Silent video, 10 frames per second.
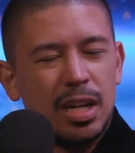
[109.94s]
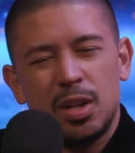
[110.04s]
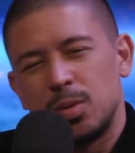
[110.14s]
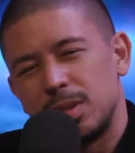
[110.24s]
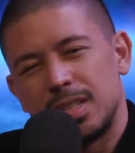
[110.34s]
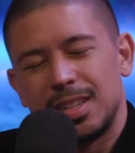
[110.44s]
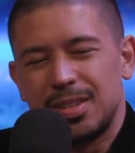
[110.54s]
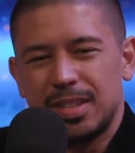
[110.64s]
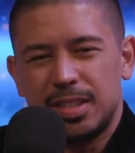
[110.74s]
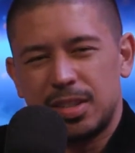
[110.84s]
How long was he
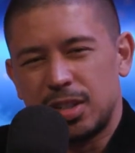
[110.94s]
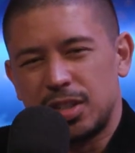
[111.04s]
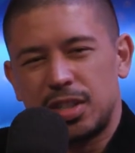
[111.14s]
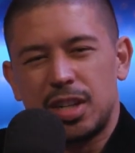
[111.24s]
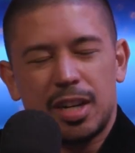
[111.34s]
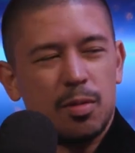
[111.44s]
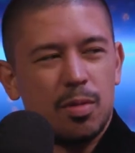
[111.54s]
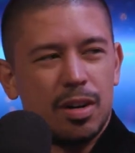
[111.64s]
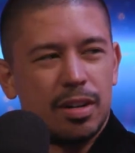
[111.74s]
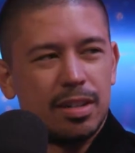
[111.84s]
under that he started
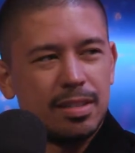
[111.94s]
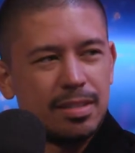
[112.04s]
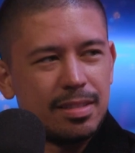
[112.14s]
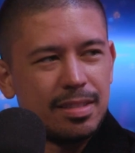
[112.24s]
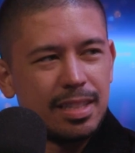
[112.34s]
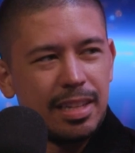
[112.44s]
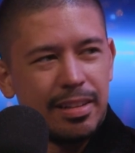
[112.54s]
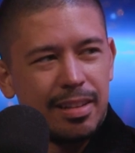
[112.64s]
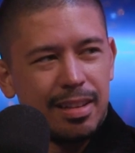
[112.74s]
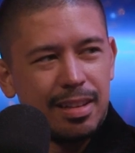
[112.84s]
sucking water? I
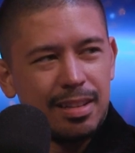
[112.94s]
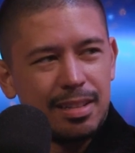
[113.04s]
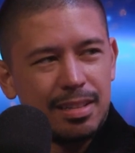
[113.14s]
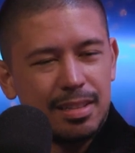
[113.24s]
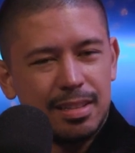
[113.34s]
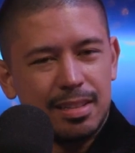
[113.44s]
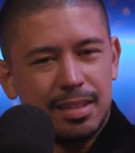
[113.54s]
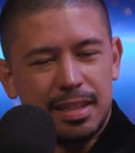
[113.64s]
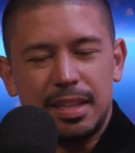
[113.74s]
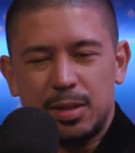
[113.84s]

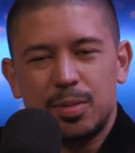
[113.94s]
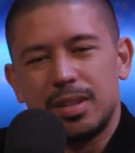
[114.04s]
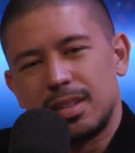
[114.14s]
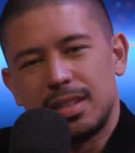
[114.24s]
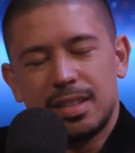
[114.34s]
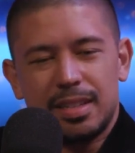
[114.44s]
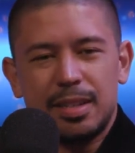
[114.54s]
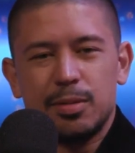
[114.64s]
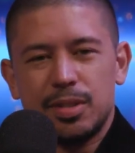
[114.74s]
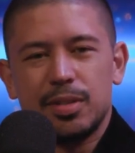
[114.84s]
think that's what
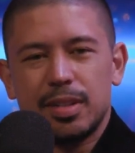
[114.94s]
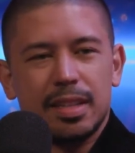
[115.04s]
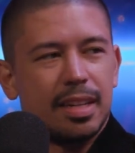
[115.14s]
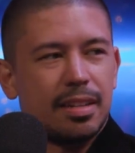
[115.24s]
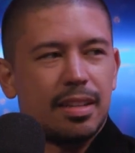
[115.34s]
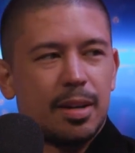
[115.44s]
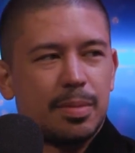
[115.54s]
he was doing at the end of